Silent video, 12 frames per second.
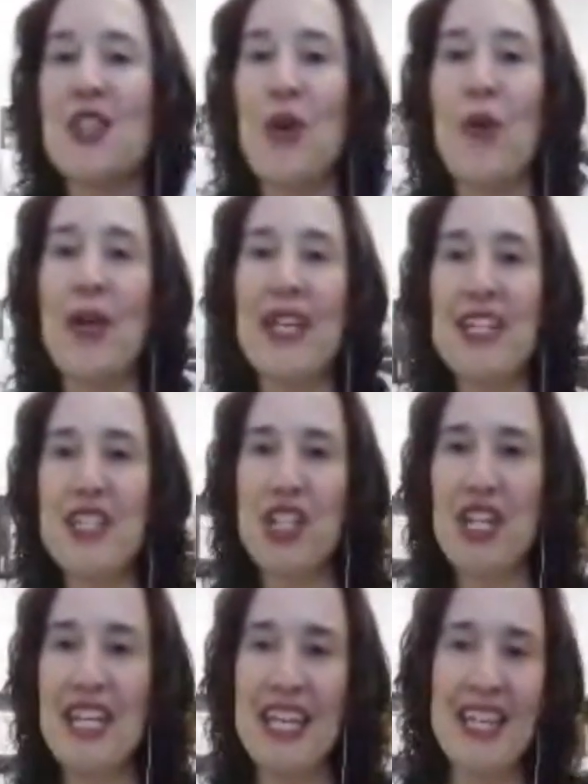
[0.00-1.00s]
So
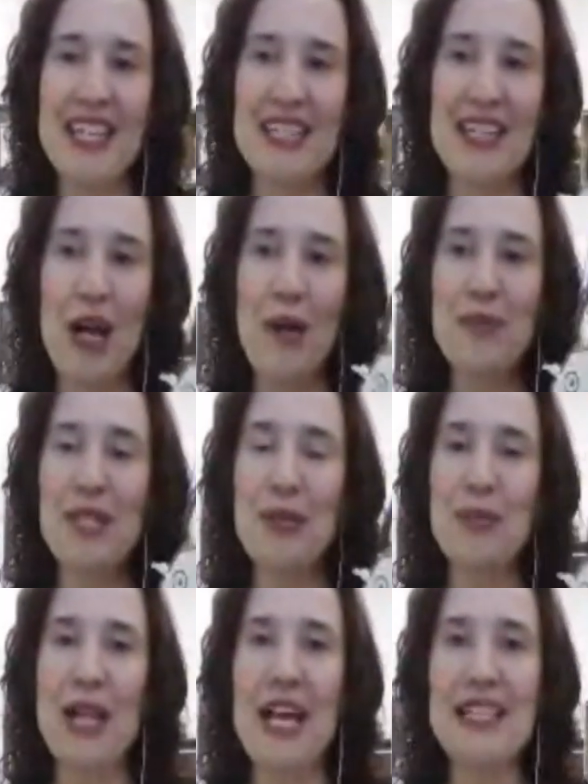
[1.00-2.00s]
each kit comes
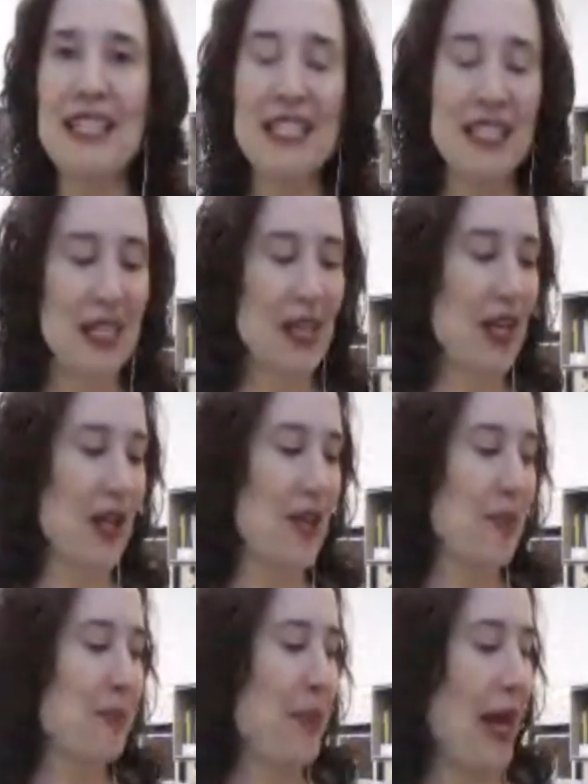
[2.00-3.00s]
in a plastic
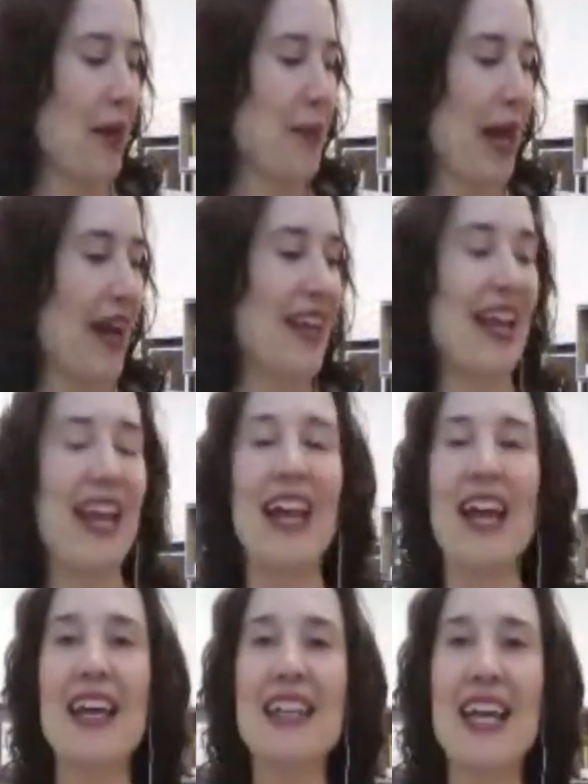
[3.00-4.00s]
backpack
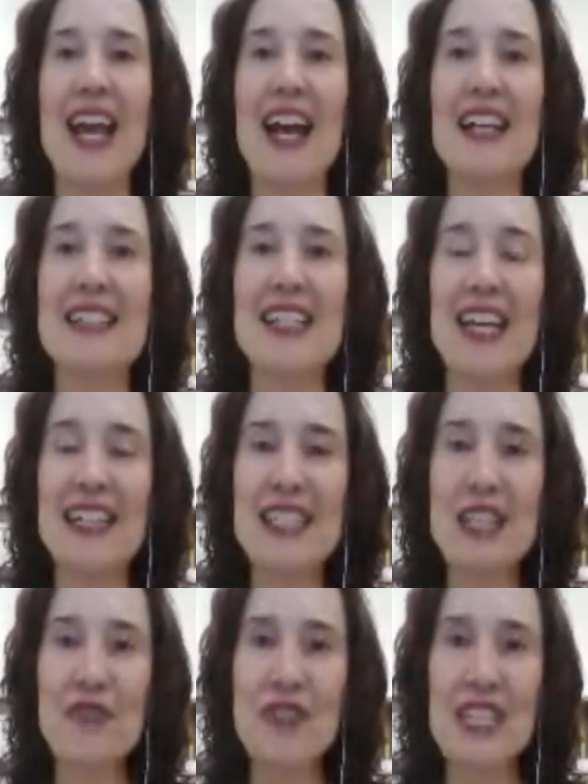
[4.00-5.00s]
and it has an
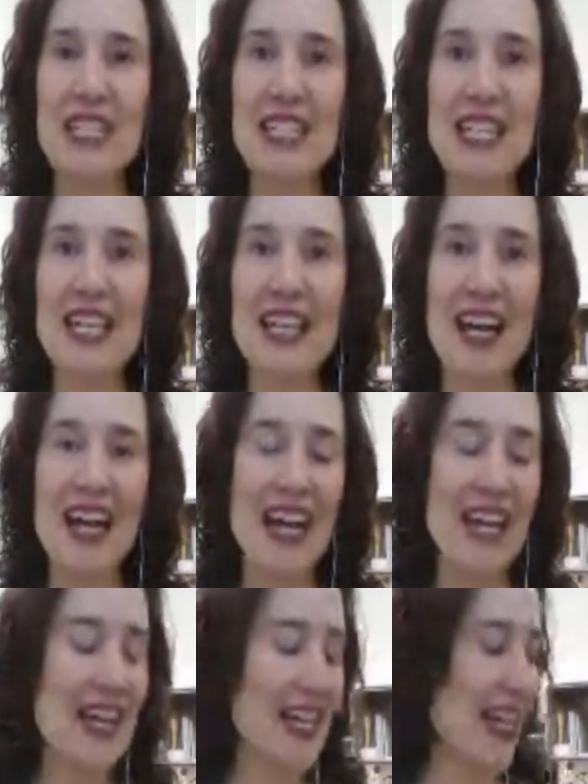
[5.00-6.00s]
activity
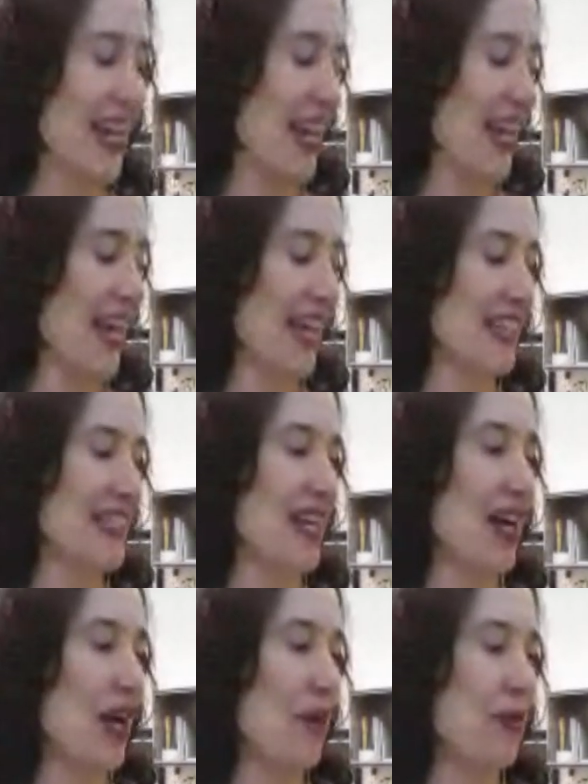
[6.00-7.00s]
guide and
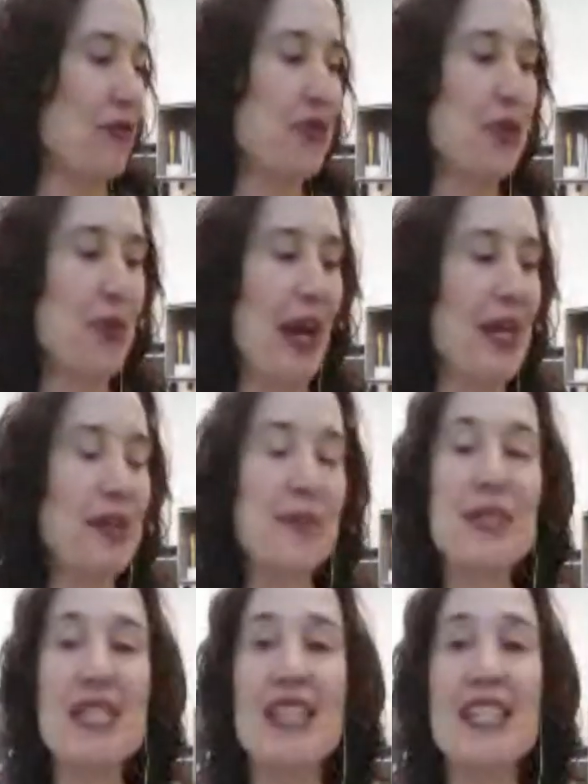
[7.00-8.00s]
um, a few
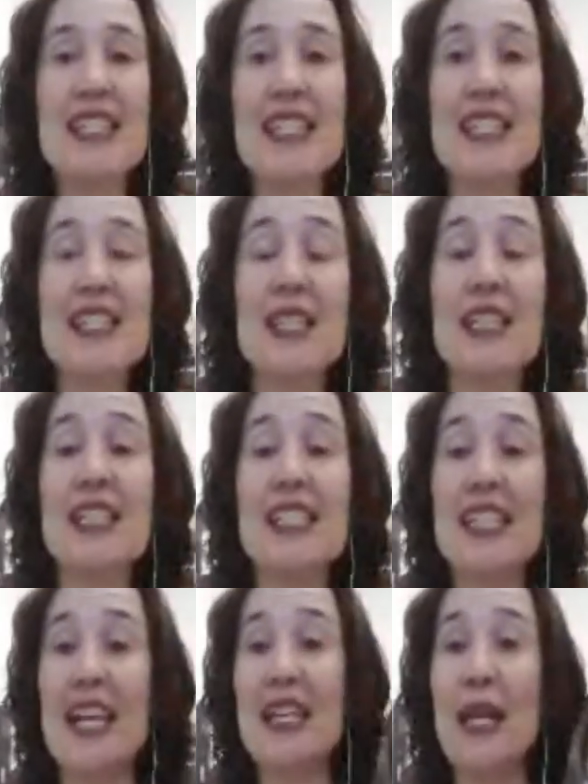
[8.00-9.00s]
items. This is the
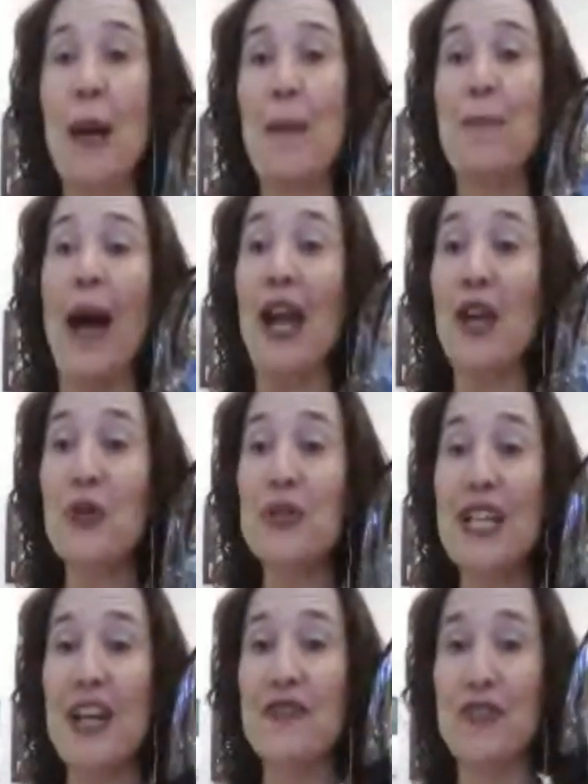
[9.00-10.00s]
studying
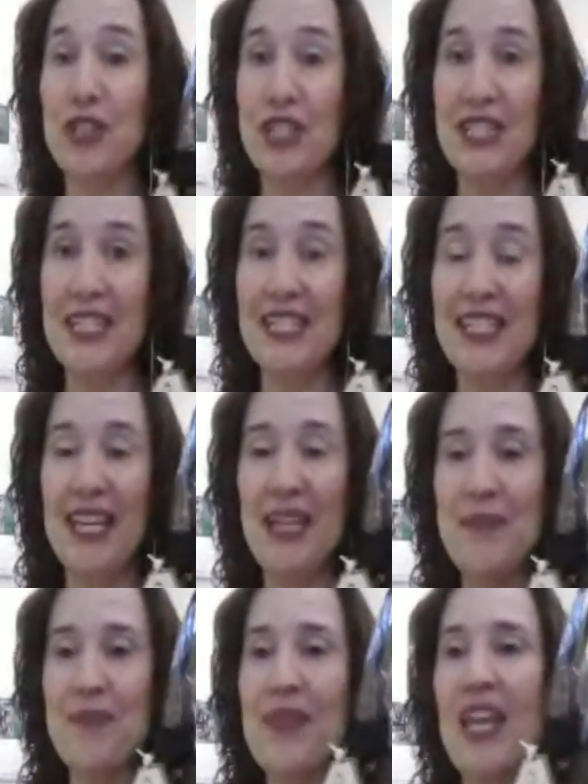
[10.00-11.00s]
biodiversity kit.